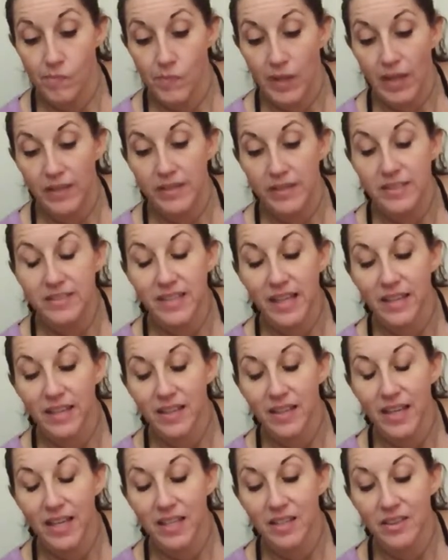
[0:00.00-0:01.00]
The day
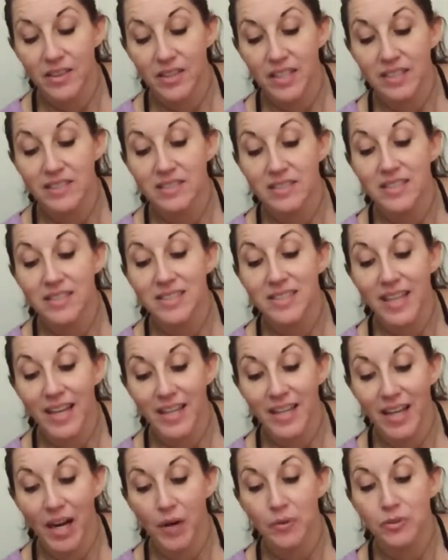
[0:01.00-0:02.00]
length is 10
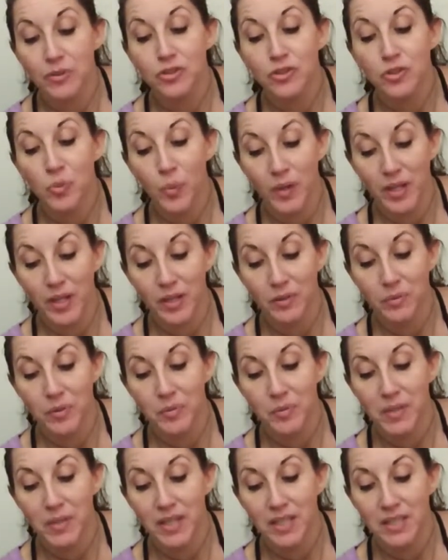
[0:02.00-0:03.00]
hours, 23
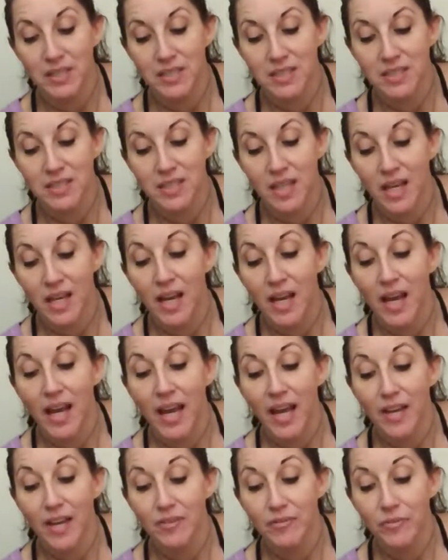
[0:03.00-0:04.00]
minutes,
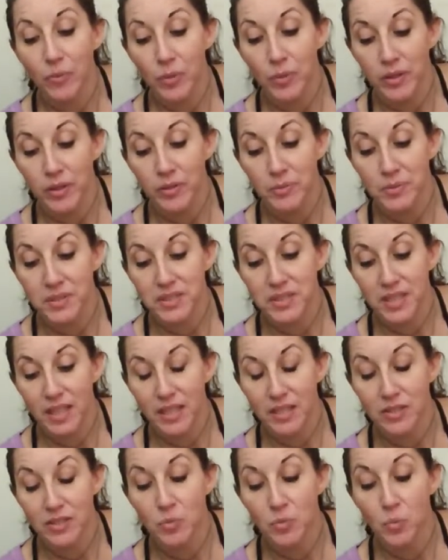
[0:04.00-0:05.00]
and 43
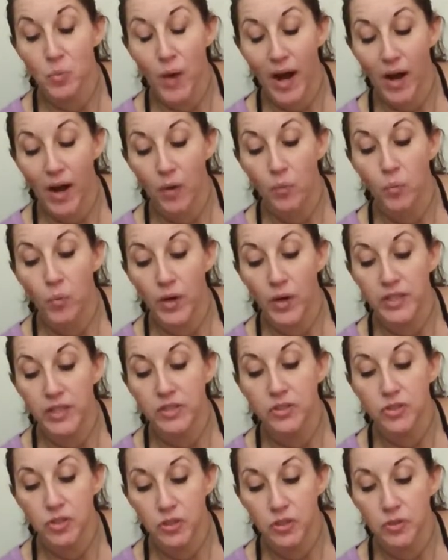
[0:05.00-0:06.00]
seconds. Wow.
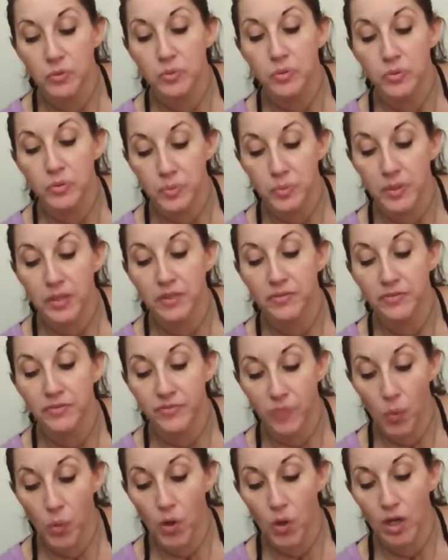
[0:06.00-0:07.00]
1, 2, 3,
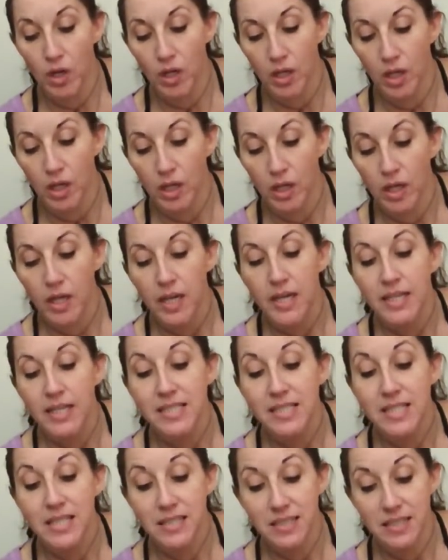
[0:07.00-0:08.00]
4.
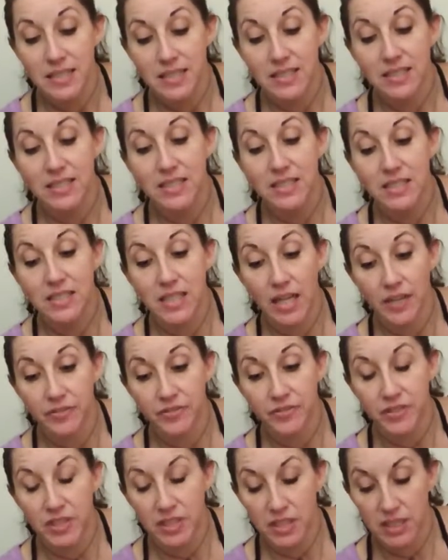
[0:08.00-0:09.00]
This is
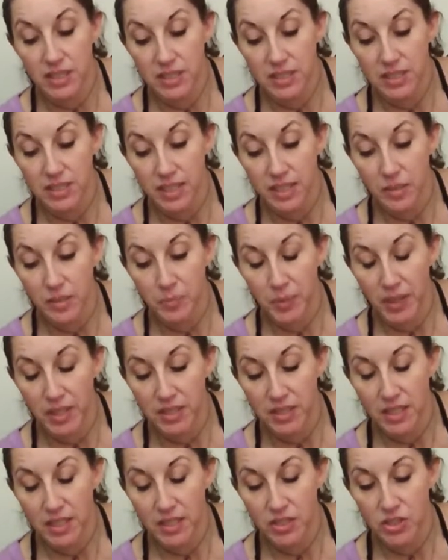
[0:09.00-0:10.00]
definitely a day to pay
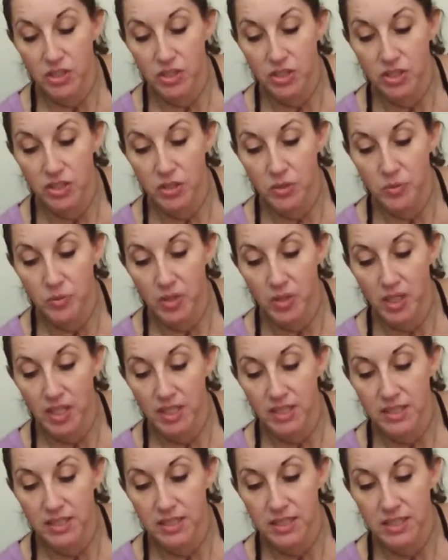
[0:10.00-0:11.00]
attention to, you
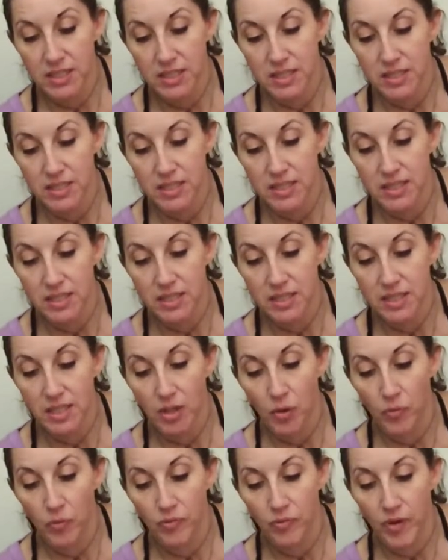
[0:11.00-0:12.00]
guys. This
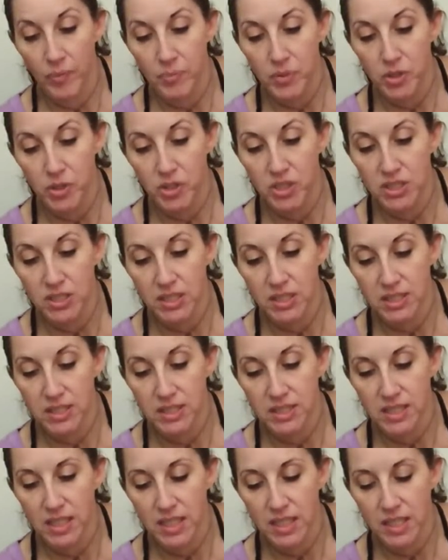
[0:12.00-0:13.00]
November
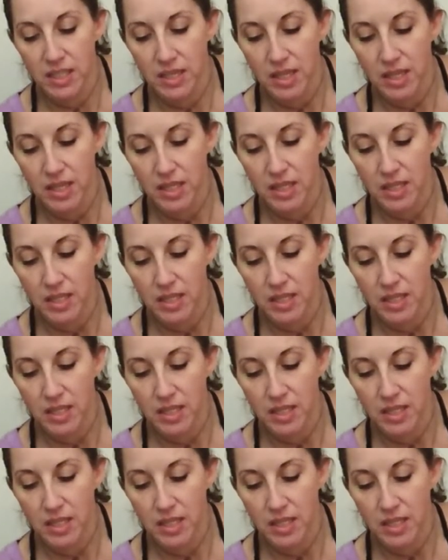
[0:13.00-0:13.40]
16th.